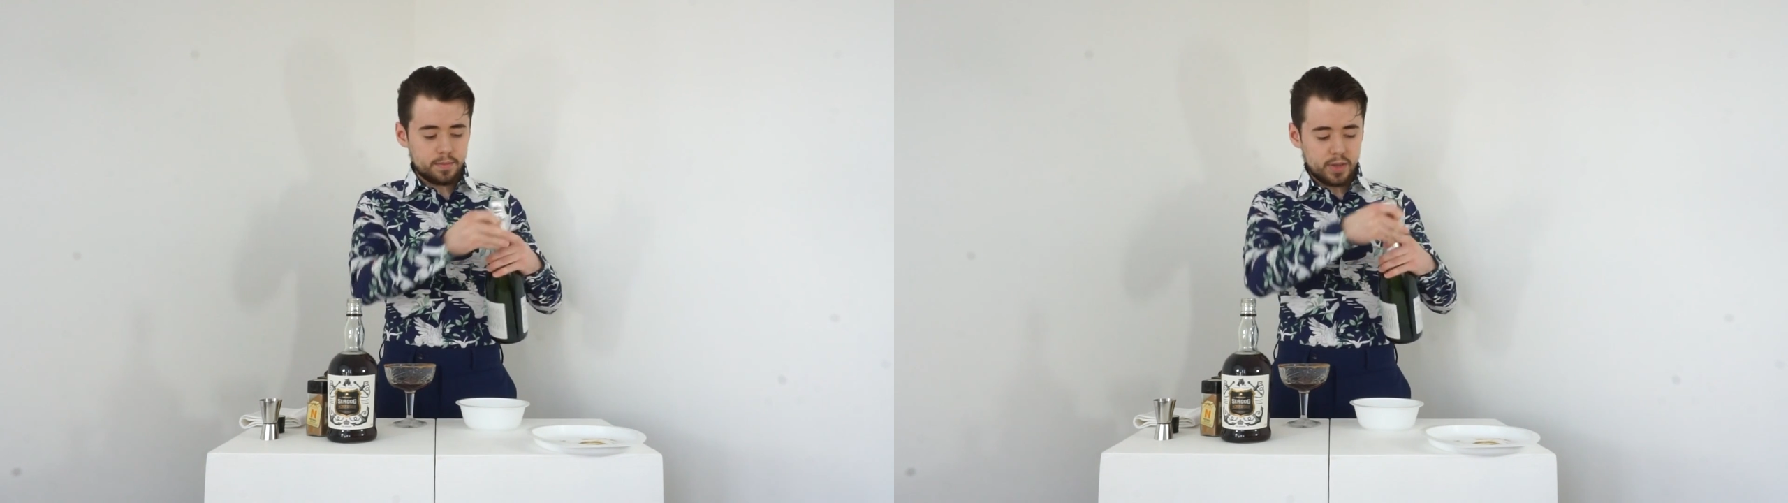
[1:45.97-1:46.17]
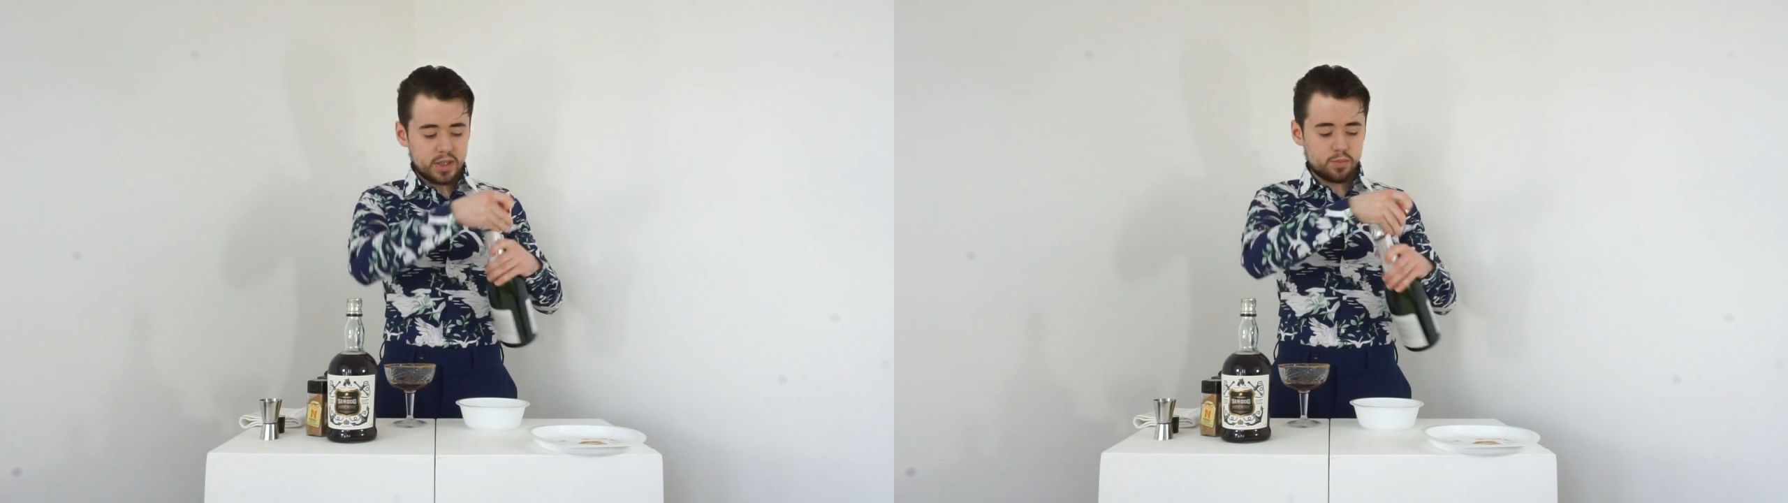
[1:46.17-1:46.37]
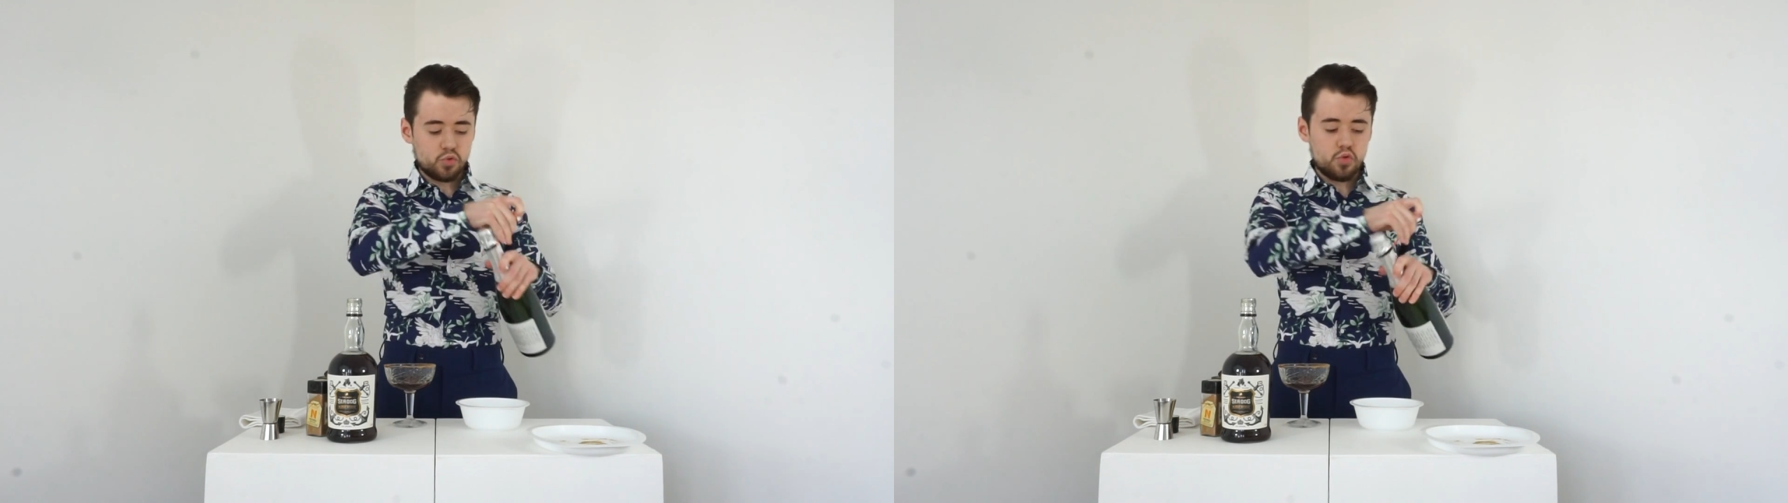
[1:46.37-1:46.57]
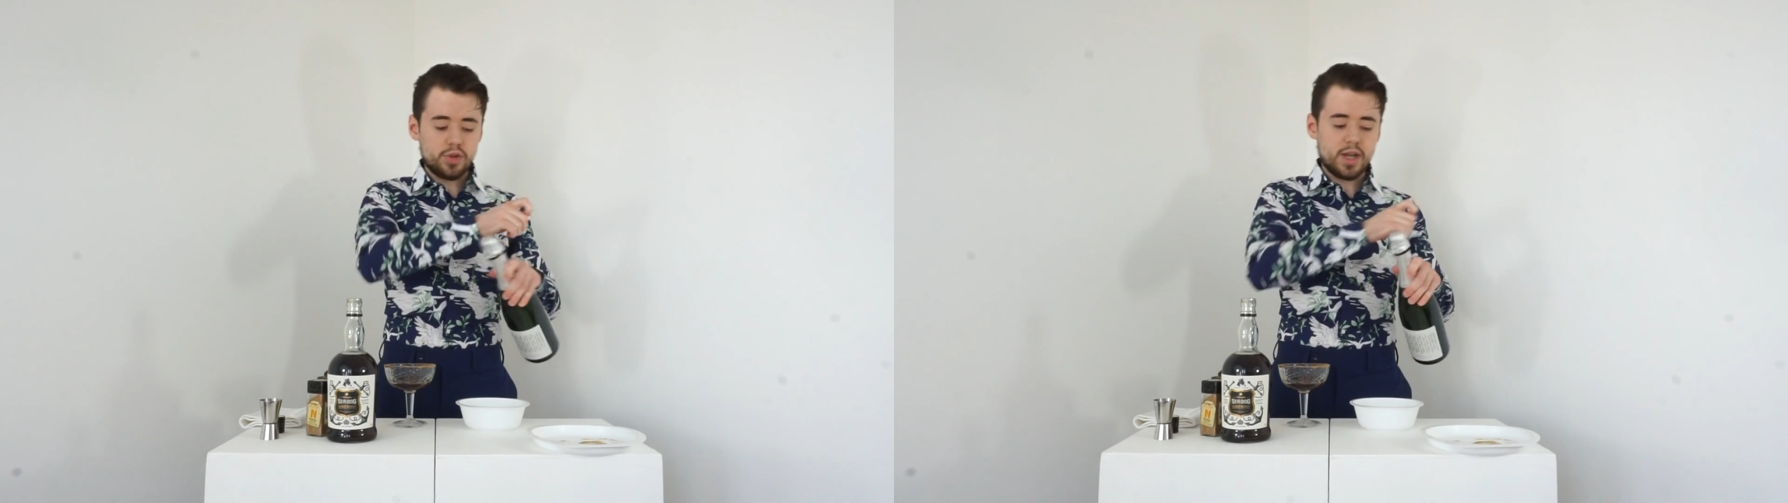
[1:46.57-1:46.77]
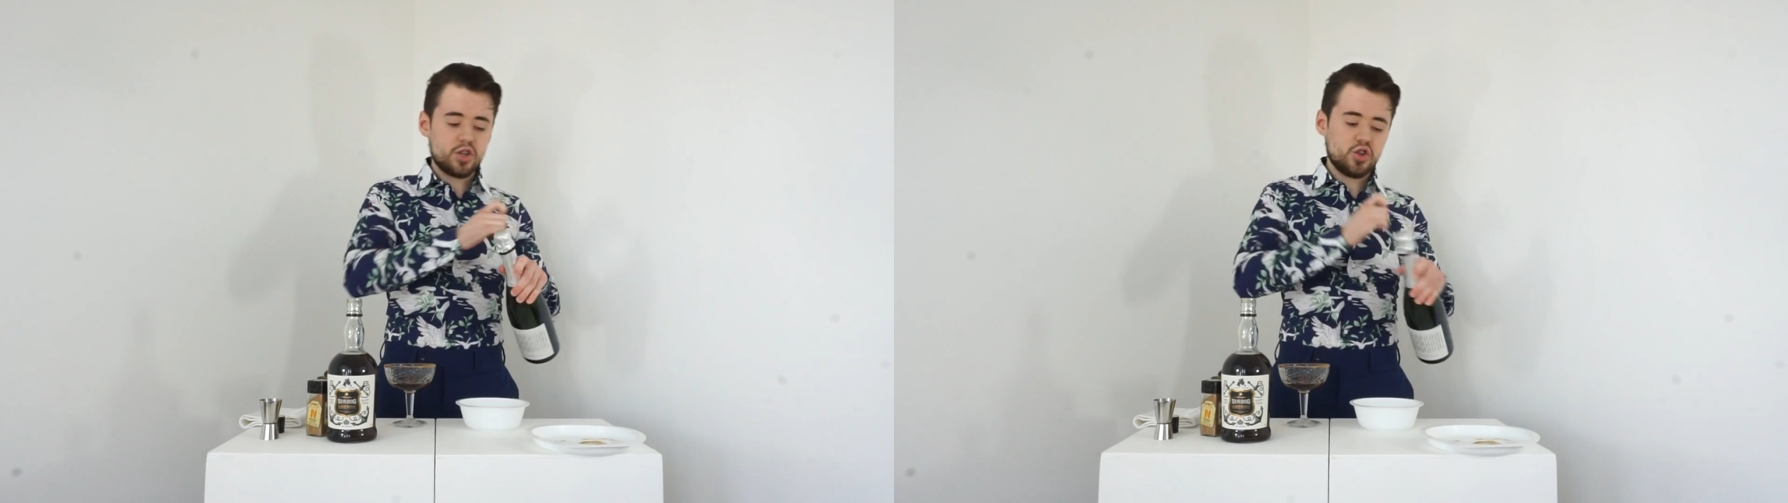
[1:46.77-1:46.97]
and it's a
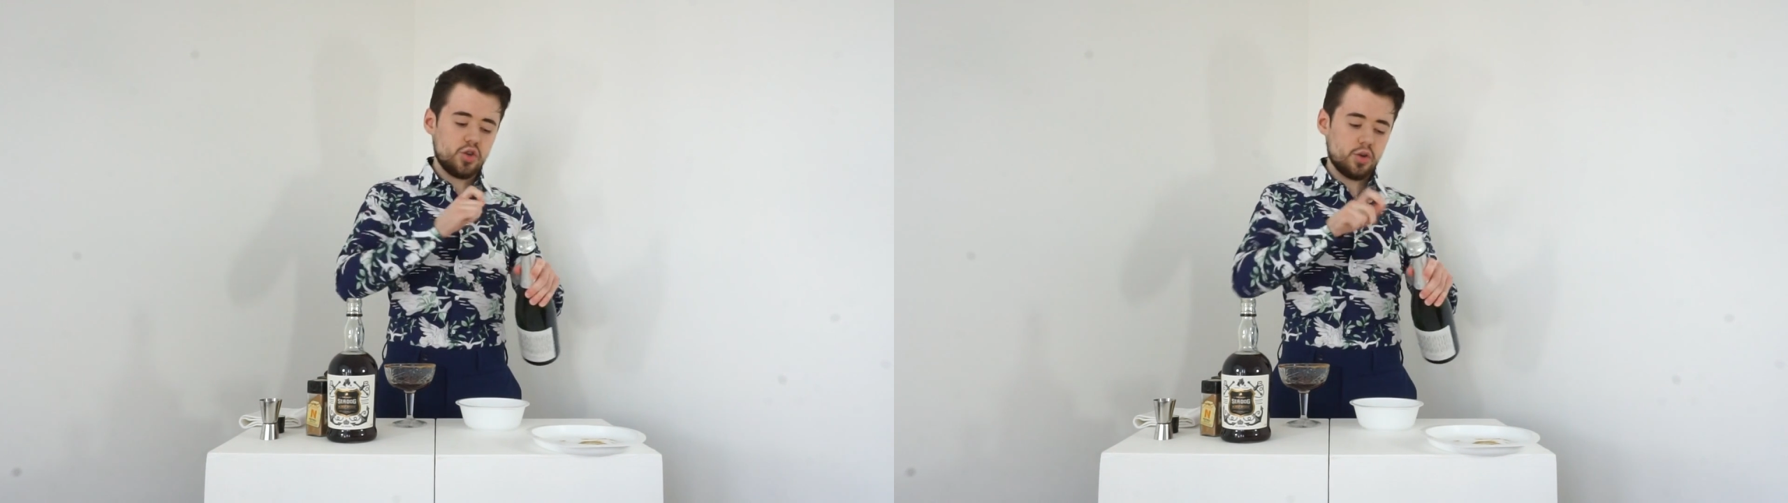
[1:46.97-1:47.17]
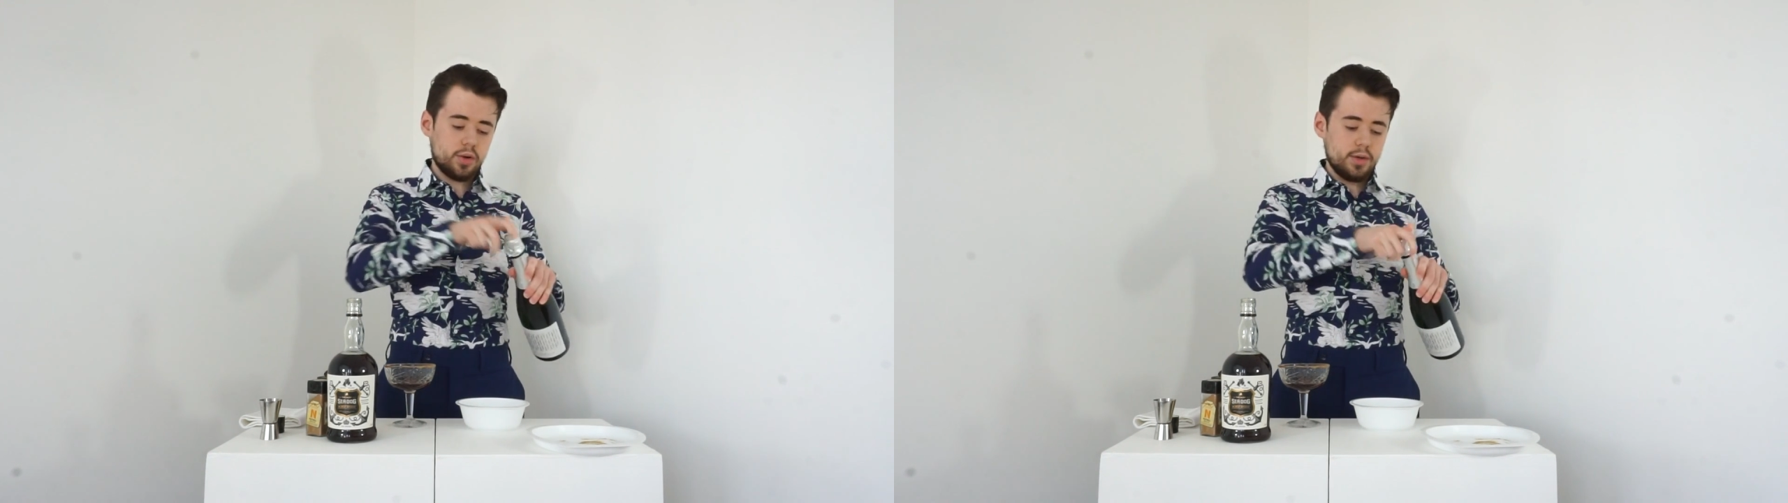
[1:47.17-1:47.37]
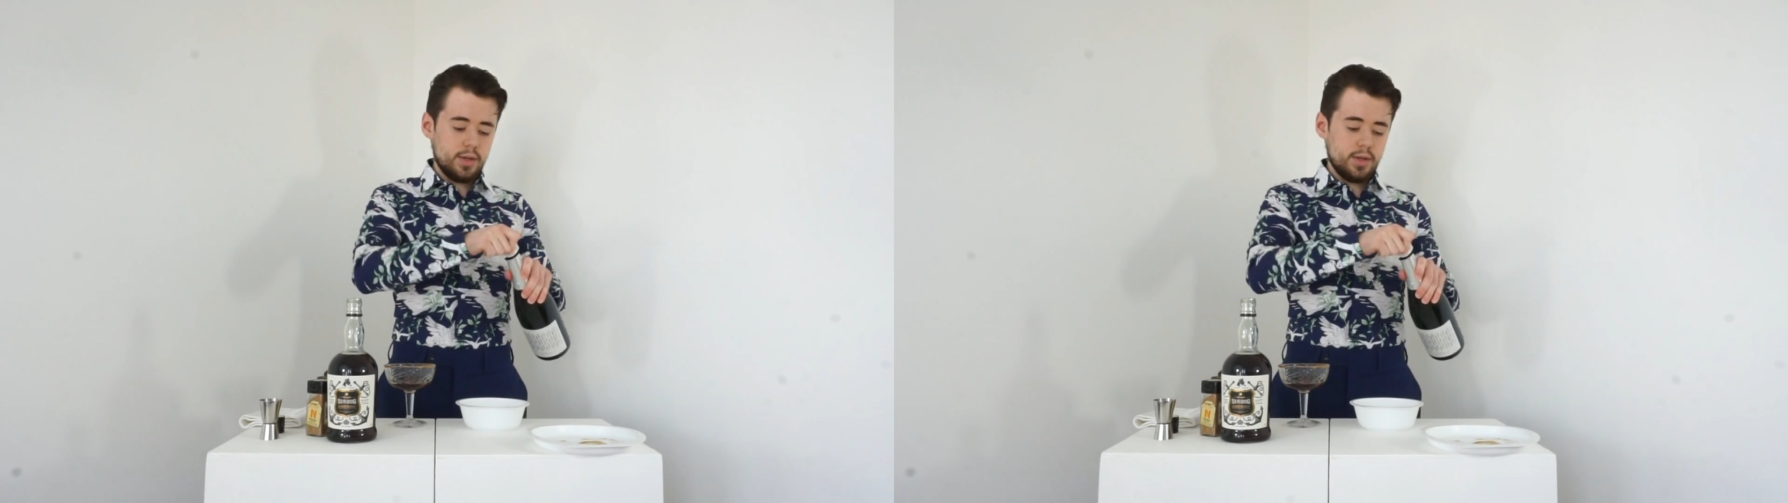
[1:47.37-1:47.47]
brut nature.